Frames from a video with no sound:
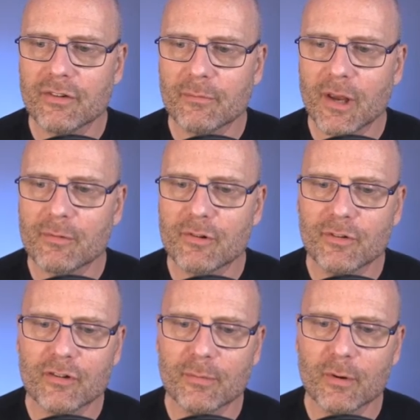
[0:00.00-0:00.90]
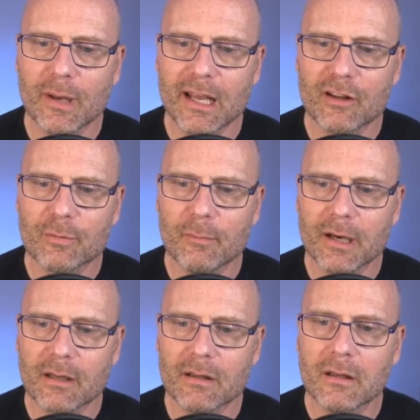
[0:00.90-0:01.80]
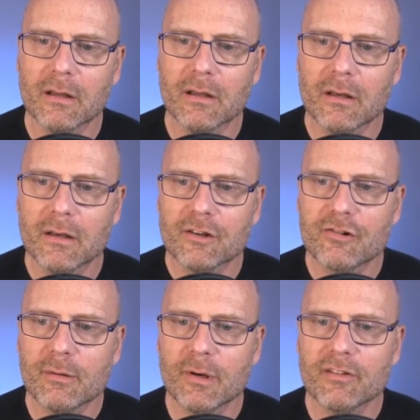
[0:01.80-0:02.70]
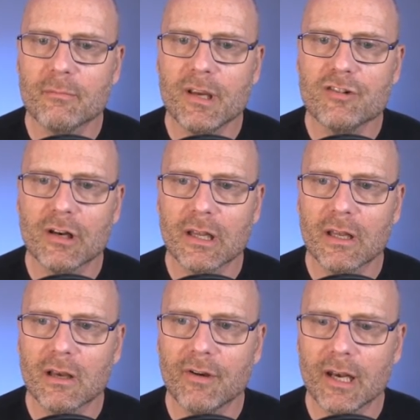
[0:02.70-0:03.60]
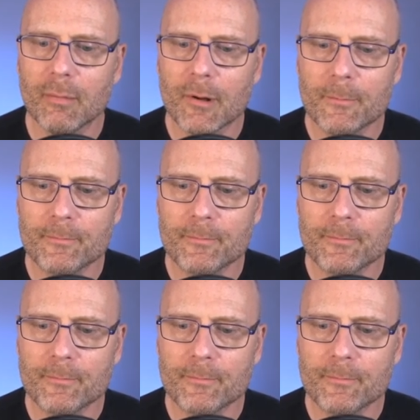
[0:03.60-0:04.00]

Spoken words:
sometimes reversible when expert medical treatment is immediately available.